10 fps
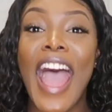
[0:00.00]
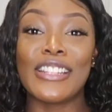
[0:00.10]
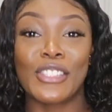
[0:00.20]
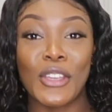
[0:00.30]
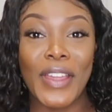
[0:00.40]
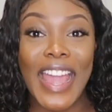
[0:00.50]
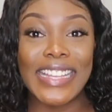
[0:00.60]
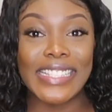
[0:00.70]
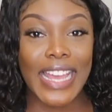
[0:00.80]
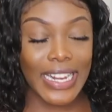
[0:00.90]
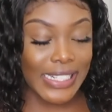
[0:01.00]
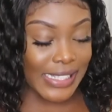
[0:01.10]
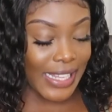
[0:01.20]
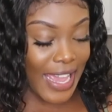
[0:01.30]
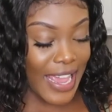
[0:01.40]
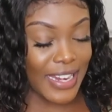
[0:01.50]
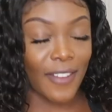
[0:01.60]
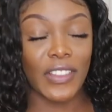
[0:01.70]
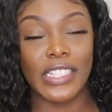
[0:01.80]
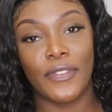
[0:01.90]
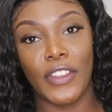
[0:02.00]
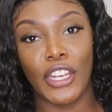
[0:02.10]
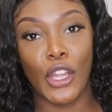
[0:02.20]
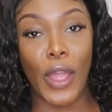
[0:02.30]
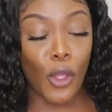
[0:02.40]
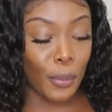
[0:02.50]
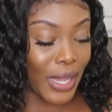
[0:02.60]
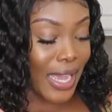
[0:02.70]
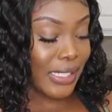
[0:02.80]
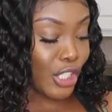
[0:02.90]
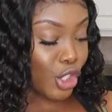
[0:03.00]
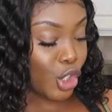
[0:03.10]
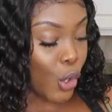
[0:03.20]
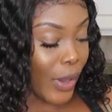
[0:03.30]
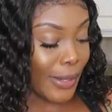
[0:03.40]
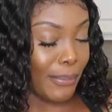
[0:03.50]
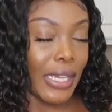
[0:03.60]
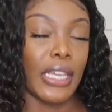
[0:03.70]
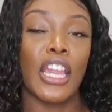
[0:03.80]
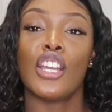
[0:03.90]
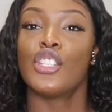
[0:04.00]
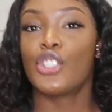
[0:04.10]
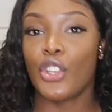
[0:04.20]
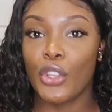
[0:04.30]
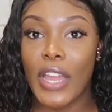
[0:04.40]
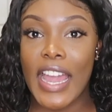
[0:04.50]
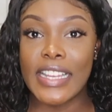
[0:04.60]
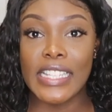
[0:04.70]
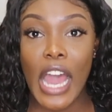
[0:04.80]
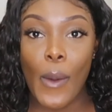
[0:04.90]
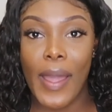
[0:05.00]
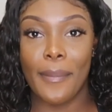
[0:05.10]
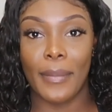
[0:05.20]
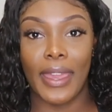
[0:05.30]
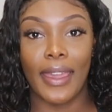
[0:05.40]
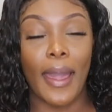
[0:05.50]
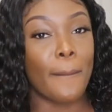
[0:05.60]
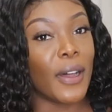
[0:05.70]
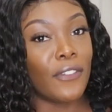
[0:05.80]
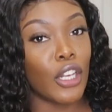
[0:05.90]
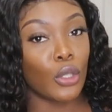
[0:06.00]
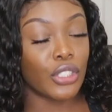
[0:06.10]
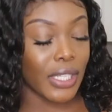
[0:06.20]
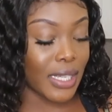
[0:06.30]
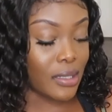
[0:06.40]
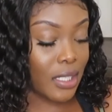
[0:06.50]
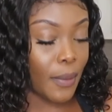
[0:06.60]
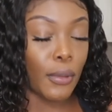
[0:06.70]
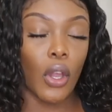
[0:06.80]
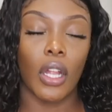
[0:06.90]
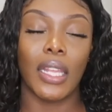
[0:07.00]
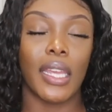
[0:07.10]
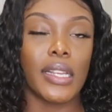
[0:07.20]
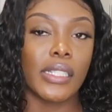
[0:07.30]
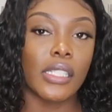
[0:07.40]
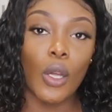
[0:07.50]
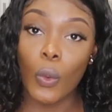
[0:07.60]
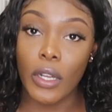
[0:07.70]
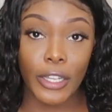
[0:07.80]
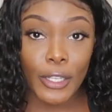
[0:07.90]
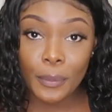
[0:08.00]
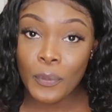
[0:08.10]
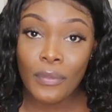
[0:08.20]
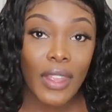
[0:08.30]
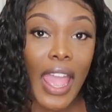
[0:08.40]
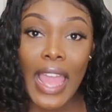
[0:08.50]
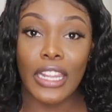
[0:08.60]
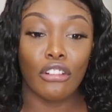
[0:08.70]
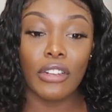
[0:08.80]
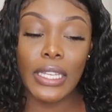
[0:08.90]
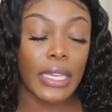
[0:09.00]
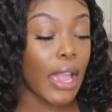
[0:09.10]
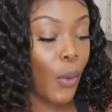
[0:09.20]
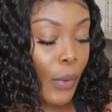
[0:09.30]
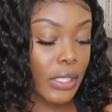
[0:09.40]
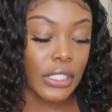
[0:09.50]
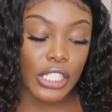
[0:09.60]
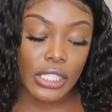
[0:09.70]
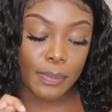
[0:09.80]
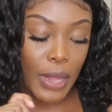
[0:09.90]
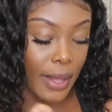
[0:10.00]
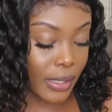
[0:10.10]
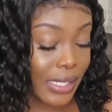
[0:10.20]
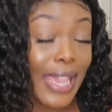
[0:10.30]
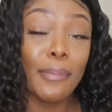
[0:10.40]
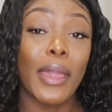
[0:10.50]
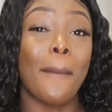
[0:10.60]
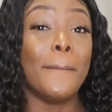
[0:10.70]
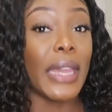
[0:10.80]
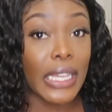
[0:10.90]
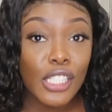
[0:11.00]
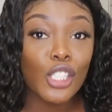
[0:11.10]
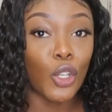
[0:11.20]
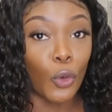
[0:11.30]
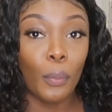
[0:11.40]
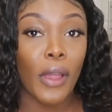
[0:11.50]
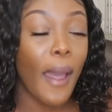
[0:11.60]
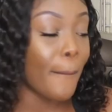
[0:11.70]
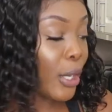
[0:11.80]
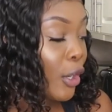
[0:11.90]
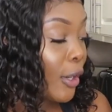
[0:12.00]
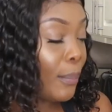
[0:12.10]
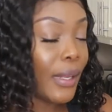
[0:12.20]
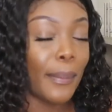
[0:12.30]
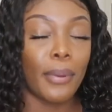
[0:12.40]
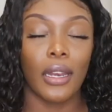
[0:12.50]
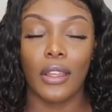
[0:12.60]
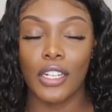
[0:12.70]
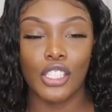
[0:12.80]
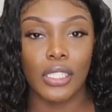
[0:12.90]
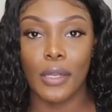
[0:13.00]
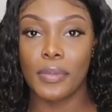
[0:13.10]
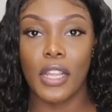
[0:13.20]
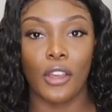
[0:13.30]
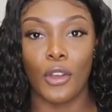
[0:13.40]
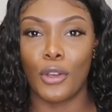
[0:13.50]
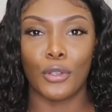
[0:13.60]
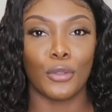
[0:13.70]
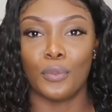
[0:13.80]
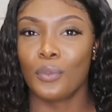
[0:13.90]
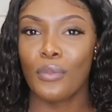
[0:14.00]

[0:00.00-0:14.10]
And so you guys, that is the end of this video. I hope you guys enjoyed me showing you guys how I make buffalo chicken dip, y'all. It is so good. I literally can't wait to just take me a big scoop, put it on a plate, put a lot of chips, and go